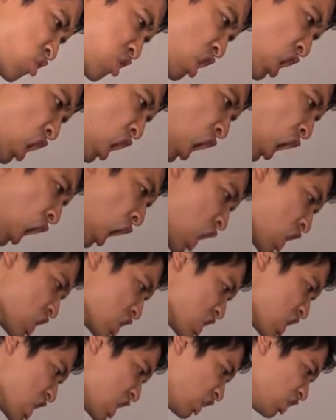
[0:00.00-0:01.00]
there,
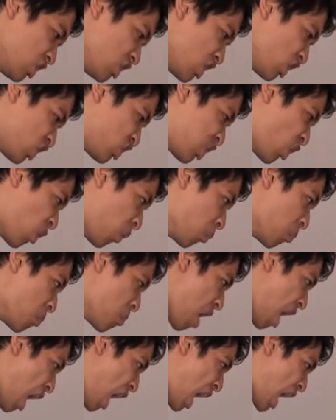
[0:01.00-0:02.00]
little
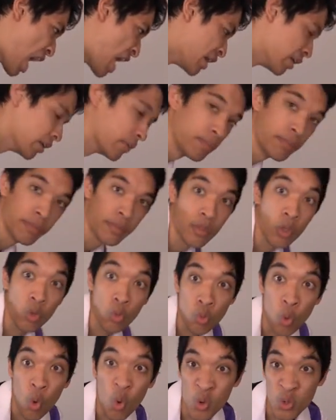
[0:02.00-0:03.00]
man,"
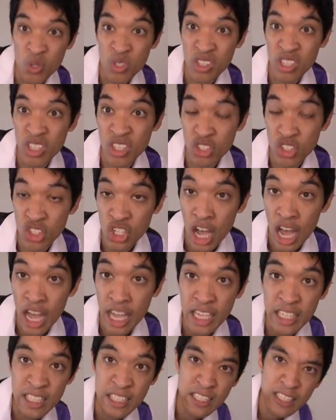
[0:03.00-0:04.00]
roared the
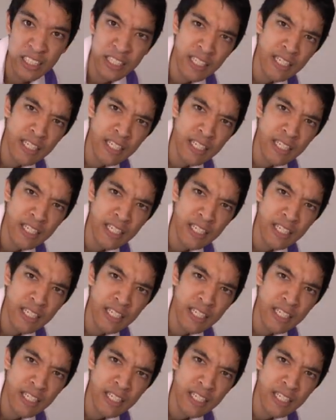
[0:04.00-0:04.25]
giant.